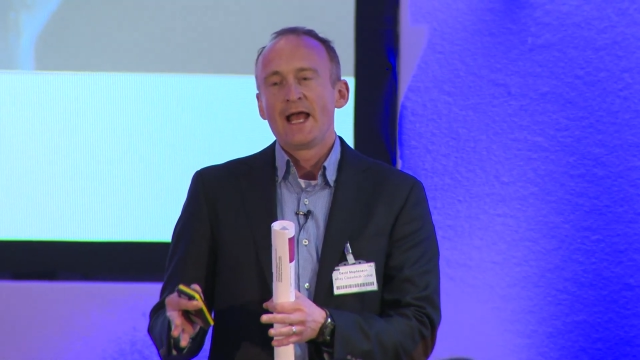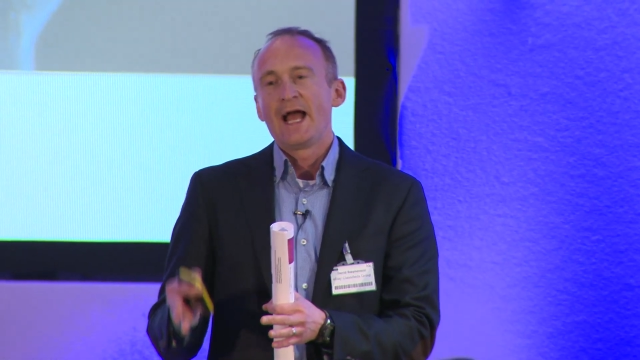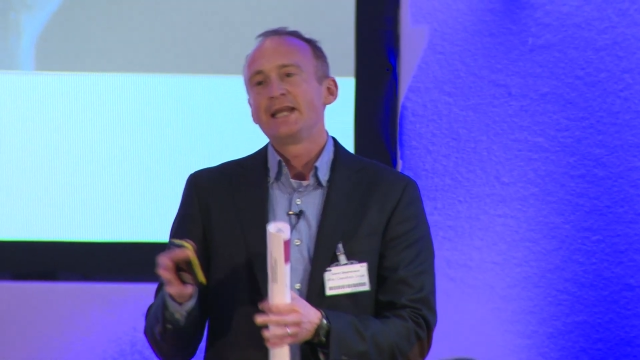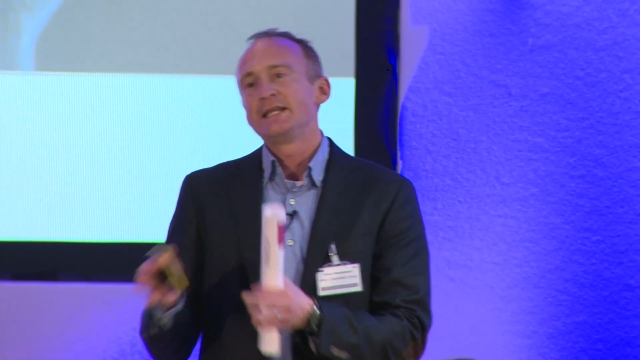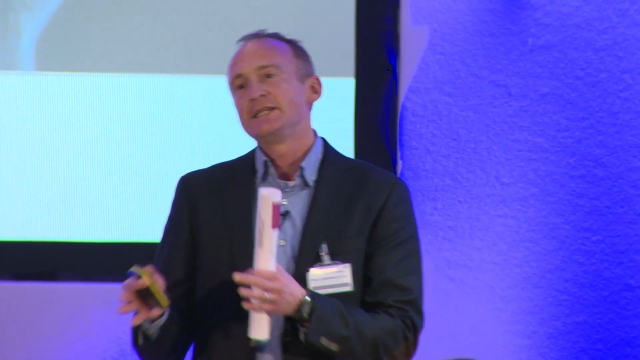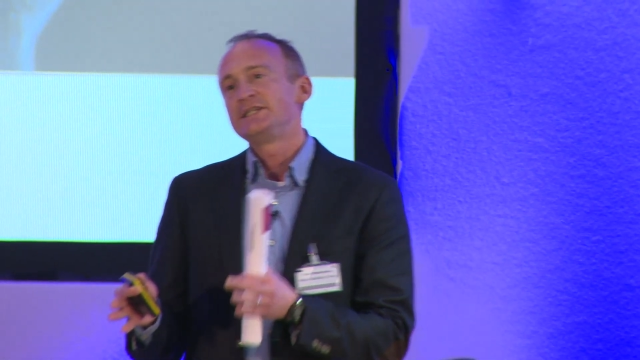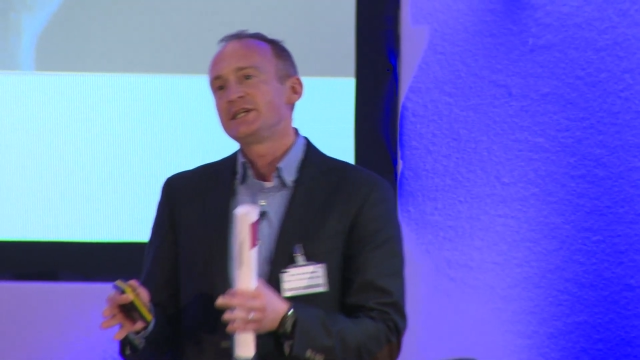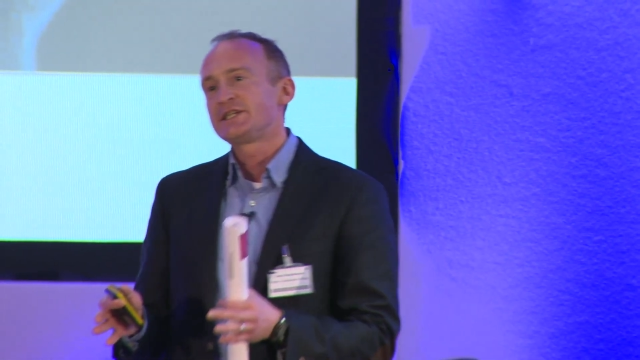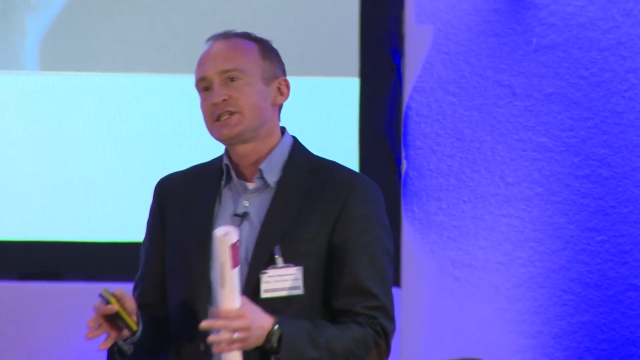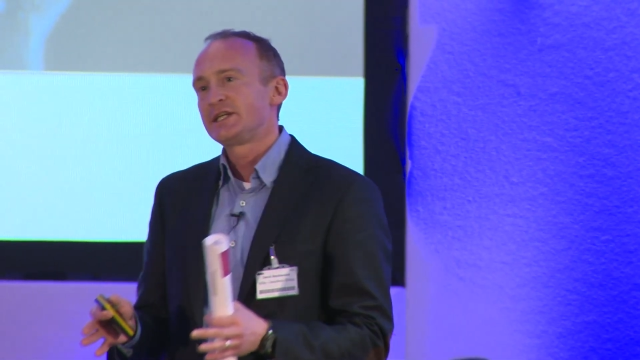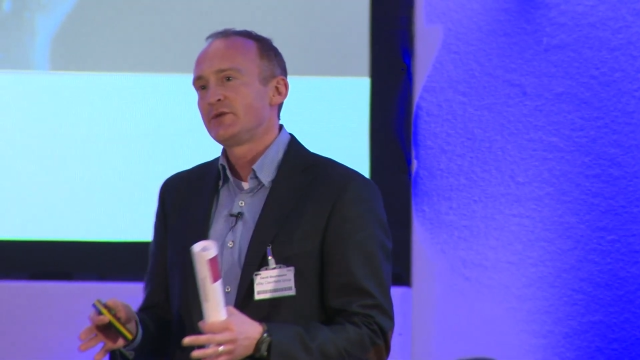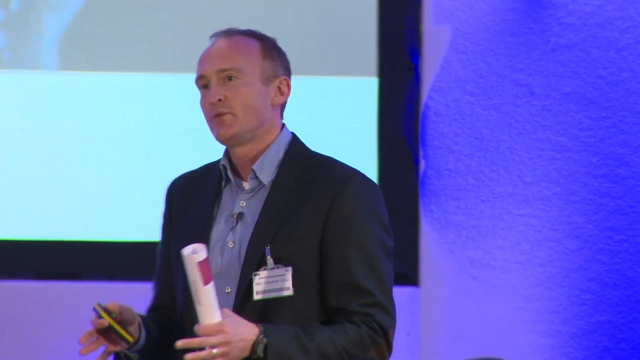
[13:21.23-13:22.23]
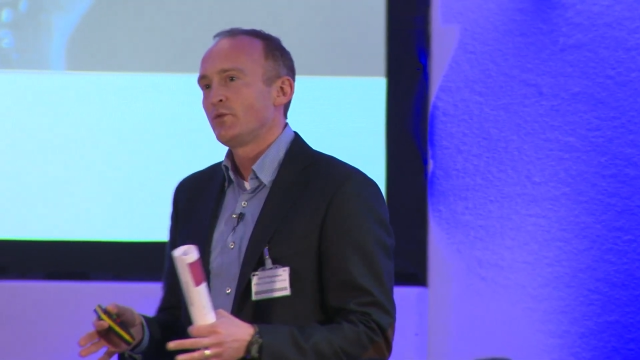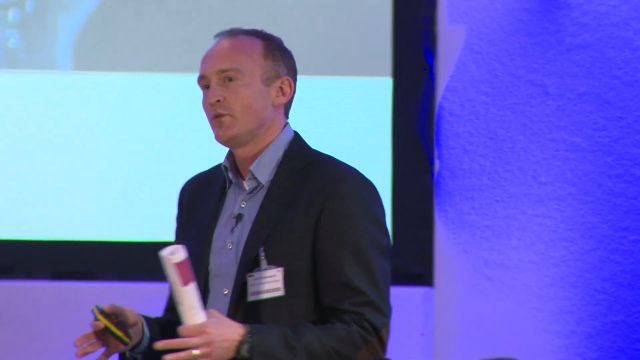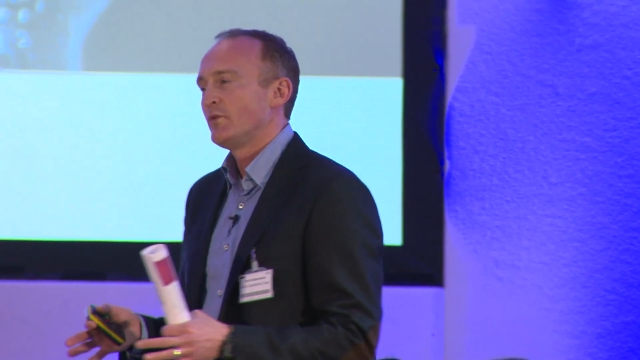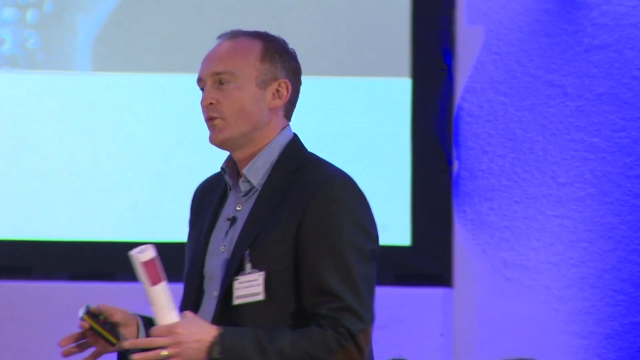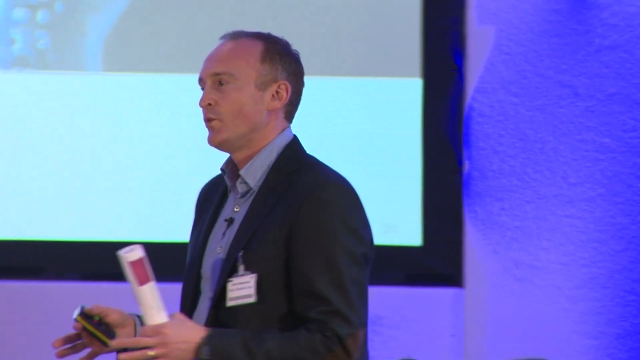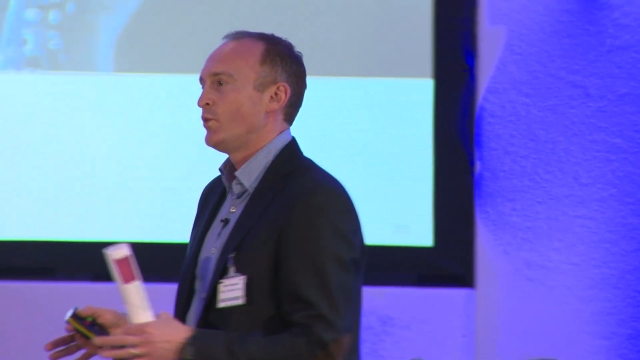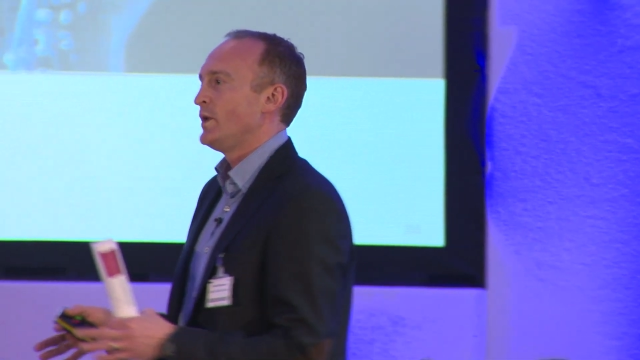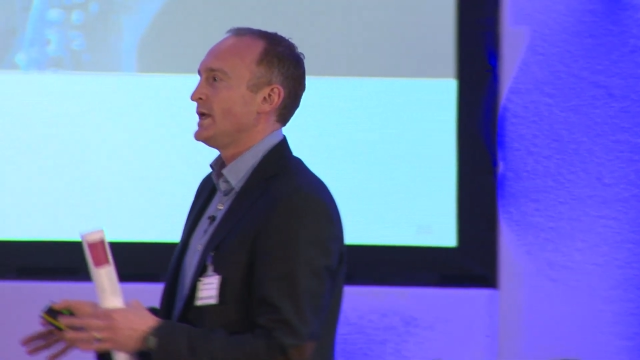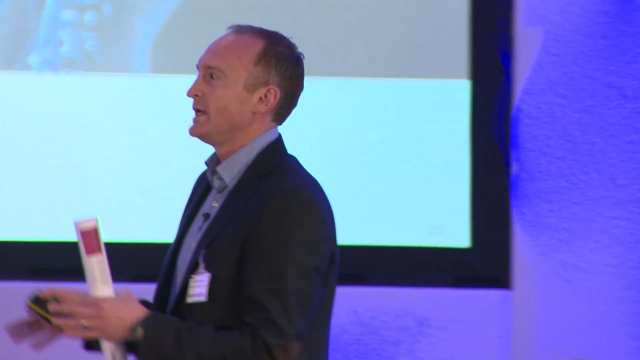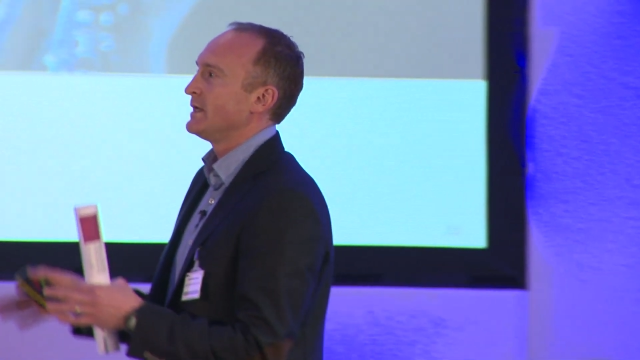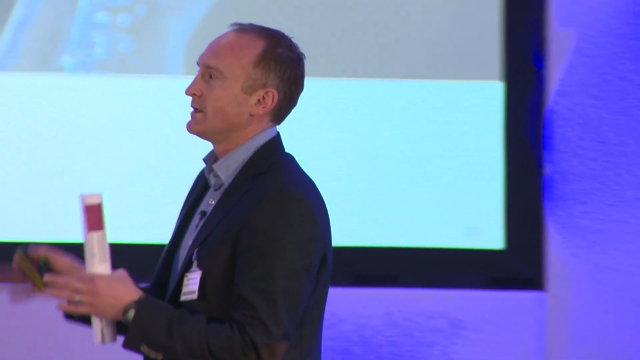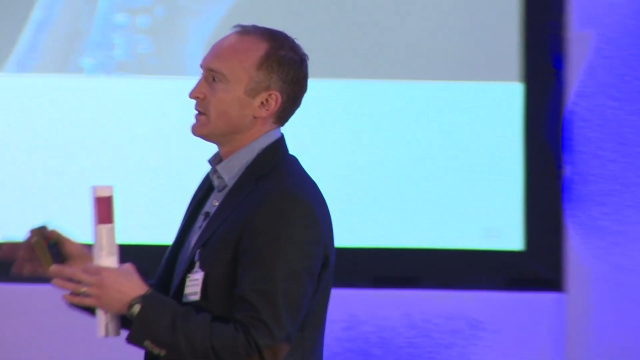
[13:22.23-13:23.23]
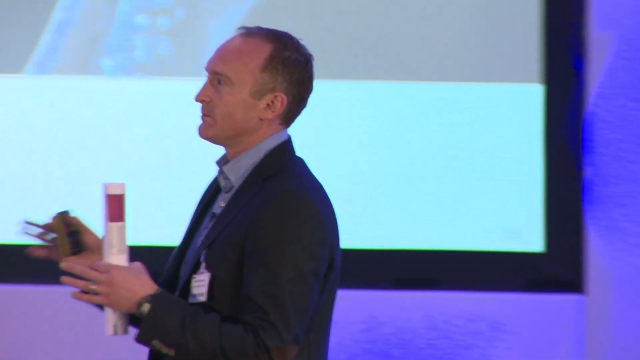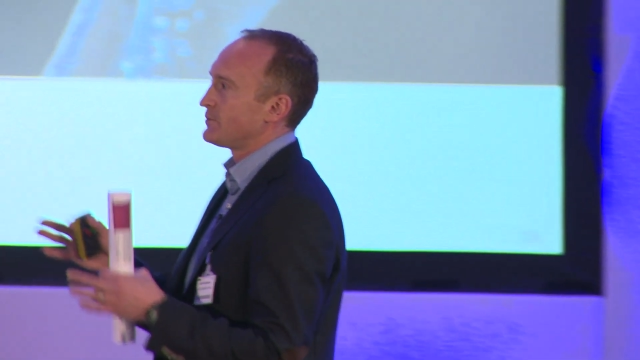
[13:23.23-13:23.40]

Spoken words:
And in addition, we